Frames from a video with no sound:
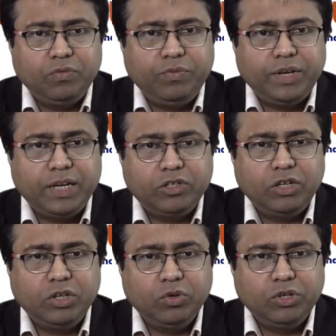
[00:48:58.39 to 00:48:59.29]
we can
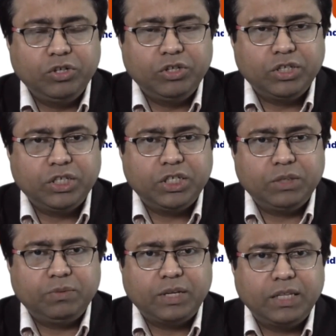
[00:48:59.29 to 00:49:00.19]
actually look into the
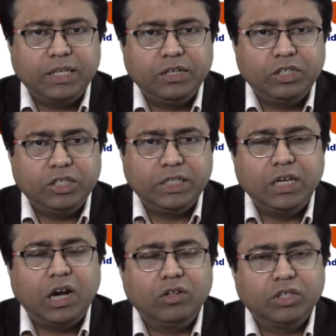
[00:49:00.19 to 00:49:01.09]
systems and then
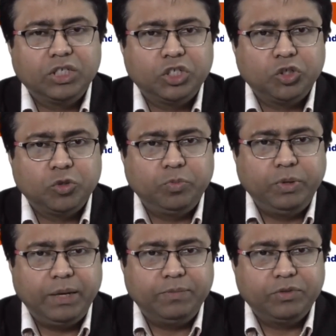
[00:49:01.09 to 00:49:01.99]
see how the systems
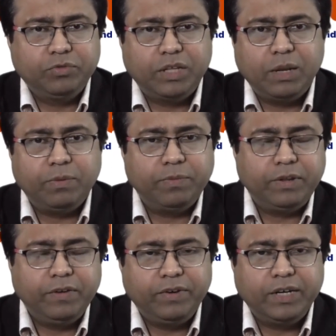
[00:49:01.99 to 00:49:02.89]
behave with the help of
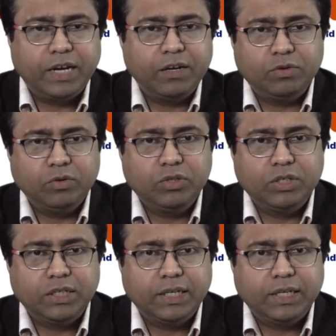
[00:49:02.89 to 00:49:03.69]
different kind of tools and